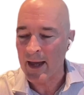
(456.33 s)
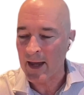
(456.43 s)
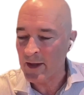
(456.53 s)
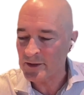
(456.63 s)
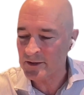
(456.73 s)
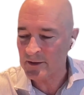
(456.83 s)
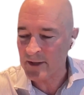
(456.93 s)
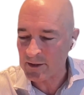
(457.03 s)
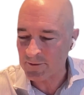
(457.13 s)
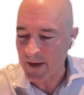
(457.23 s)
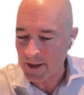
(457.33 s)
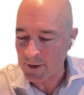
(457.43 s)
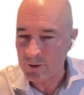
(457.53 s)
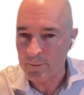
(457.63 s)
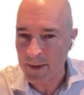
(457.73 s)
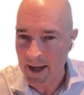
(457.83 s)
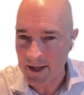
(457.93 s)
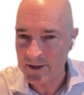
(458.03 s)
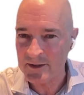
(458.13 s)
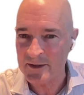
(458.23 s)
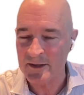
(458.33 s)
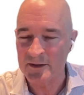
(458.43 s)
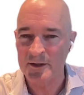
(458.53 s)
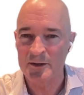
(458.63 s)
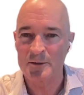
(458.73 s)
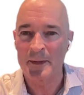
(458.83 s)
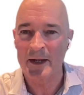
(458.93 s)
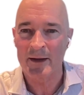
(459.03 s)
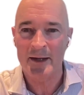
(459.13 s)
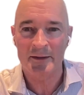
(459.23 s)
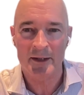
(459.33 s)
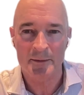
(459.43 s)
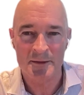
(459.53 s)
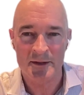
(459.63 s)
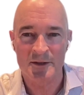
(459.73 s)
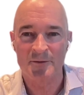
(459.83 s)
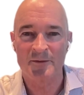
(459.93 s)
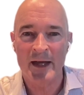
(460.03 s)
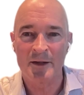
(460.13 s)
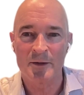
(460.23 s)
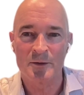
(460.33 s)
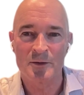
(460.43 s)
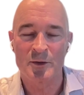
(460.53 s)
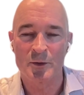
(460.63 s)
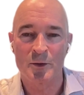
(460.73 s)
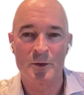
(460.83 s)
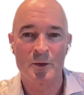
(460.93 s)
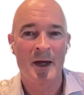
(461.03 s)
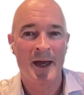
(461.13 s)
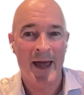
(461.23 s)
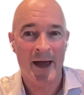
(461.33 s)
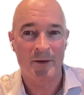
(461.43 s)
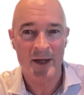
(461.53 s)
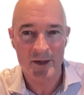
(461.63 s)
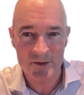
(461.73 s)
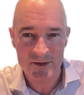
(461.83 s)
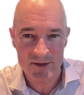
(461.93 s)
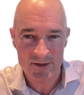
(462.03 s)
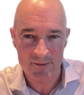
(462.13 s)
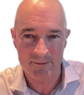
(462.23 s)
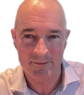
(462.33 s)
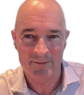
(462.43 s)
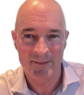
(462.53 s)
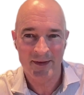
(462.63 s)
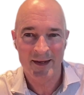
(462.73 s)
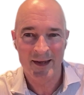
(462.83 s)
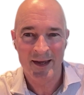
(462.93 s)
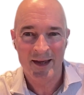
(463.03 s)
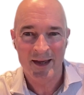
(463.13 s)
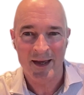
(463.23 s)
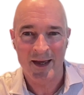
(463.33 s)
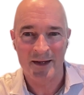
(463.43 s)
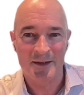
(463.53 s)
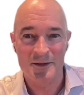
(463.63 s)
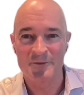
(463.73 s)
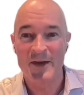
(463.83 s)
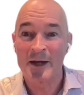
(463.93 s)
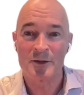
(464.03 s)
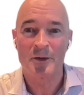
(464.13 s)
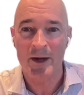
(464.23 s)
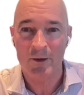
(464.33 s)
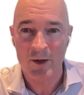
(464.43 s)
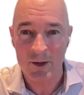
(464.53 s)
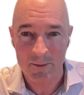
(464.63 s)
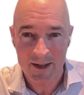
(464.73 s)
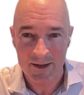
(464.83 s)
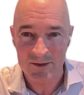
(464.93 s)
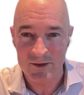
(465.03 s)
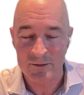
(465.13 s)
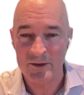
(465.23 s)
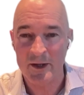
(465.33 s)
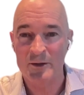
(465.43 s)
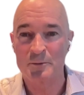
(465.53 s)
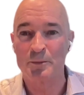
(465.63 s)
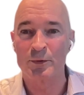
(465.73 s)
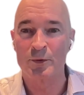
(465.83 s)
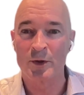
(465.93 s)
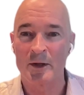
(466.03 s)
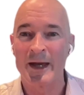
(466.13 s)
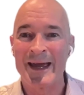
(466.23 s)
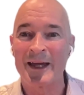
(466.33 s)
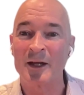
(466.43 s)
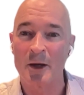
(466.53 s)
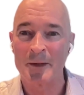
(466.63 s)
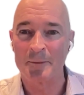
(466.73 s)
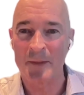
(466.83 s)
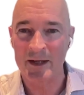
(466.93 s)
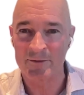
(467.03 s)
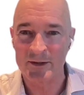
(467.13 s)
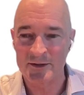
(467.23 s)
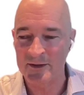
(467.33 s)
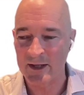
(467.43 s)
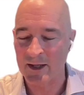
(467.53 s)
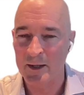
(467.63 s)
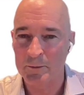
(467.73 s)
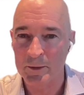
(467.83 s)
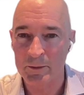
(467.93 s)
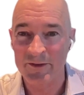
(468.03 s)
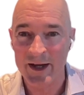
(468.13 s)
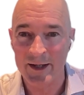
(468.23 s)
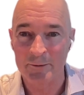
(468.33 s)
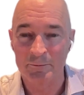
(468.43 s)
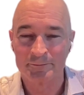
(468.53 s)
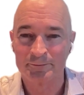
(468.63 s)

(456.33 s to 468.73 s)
And that's value to patients in terms of better outcomes. It's value to our health system, and it's value to our economy in terms of those broader economic benefits that can be provided.